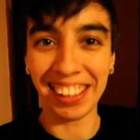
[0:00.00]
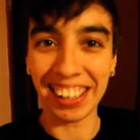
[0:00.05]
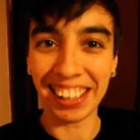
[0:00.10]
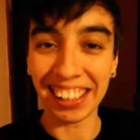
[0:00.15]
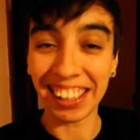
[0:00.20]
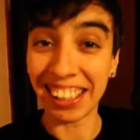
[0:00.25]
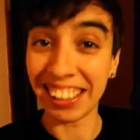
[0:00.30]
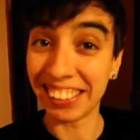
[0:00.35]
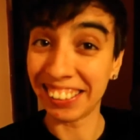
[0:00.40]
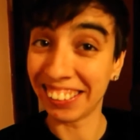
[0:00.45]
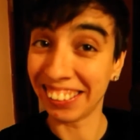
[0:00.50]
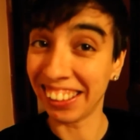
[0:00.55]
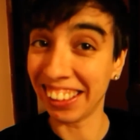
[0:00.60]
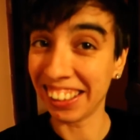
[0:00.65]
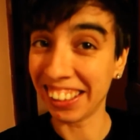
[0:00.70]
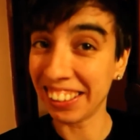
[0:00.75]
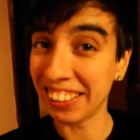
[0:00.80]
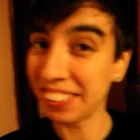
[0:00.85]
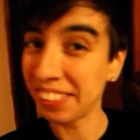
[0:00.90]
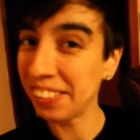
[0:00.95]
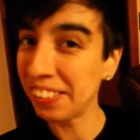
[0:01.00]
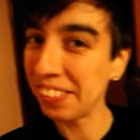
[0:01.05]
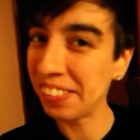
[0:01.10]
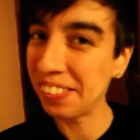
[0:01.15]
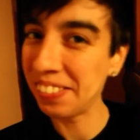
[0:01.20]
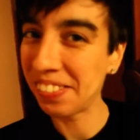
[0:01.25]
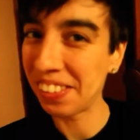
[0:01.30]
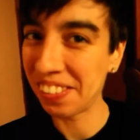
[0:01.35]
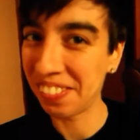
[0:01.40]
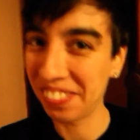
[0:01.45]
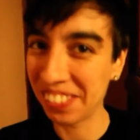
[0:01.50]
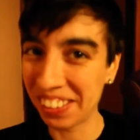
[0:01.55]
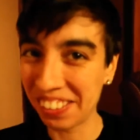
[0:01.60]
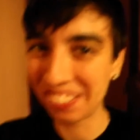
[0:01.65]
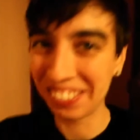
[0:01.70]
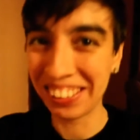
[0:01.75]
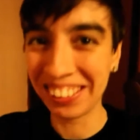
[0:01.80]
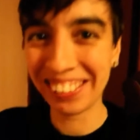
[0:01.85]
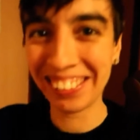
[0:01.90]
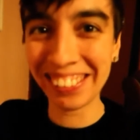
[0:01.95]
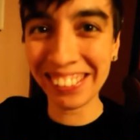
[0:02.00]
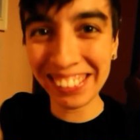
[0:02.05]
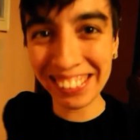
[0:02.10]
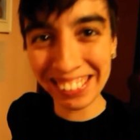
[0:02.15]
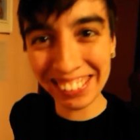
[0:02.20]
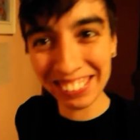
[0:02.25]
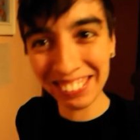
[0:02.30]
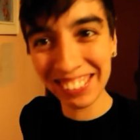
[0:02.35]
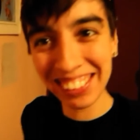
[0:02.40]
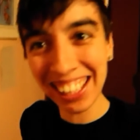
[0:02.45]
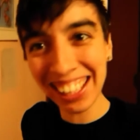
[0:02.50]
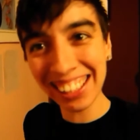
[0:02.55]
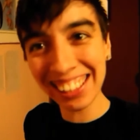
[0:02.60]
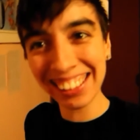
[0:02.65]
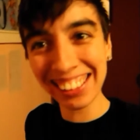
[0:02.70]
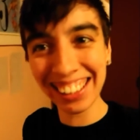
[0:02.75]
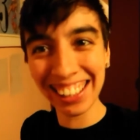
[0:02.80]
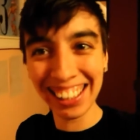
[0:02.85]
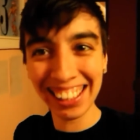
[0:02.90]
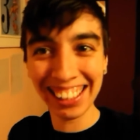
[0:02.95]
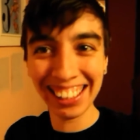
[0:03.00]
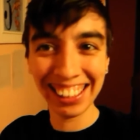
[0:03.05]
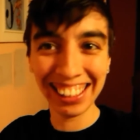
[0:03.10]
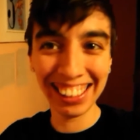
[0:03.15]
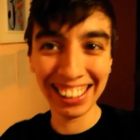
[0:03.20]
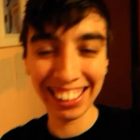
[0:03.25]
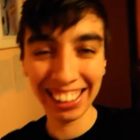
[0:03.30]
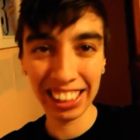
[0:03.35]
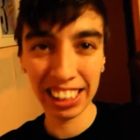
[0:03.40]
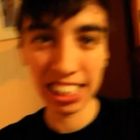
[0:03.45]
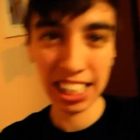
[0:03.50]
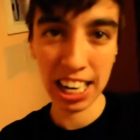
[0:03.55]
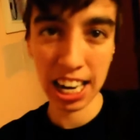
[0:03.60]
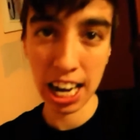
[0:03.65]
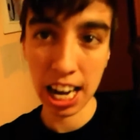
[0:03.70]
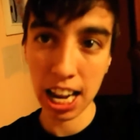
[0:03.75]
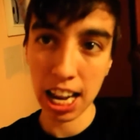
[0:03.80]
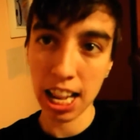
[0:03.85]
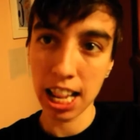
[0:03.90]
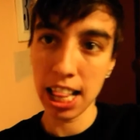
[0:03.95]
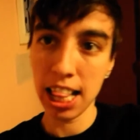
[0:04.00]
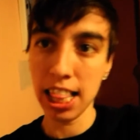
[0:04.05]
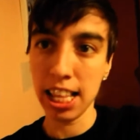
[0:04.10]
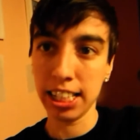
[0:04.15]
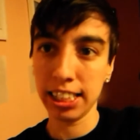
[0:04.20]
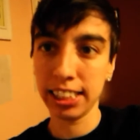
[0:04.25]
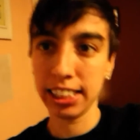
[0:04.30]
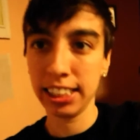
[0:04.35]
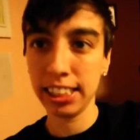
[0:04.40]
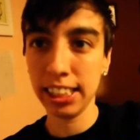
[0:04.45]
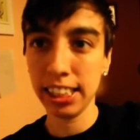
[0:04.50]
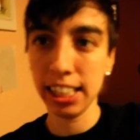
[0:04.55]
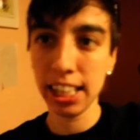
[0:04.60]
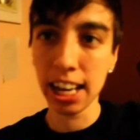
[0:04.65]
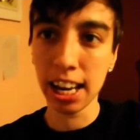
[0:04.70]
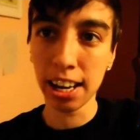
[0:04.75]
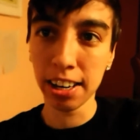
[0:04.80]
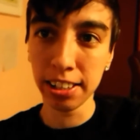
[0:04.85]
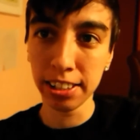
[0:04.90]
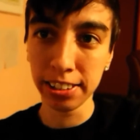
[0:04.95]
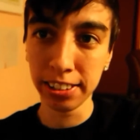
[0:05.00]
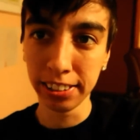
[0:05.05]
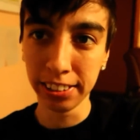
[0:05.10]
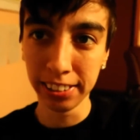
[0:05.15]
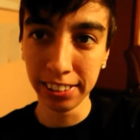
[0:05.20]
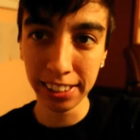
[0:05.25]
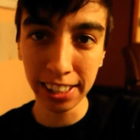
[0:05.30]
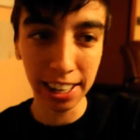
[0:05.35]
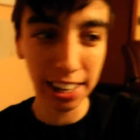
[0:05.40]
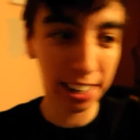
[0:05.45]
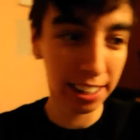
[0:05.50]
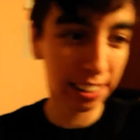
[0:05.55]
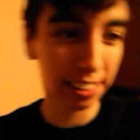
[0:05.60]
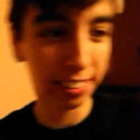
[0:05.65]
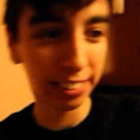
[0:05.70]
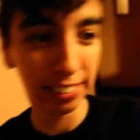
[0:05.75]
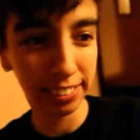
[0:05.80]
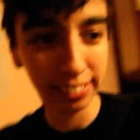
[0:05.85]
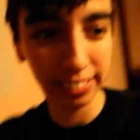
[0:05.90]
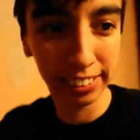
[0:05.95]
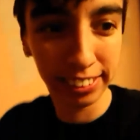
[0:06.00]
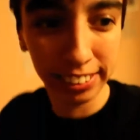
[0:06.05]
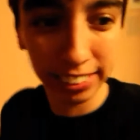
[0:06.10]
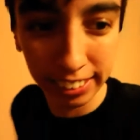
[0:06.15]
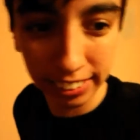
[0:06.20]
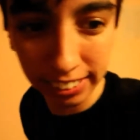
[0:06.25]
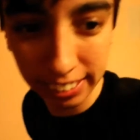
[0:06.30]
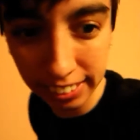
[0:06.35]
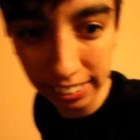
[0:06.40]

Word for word: Alright guys, so like I told you, my family's doing some decorating. Let's see how it turned out.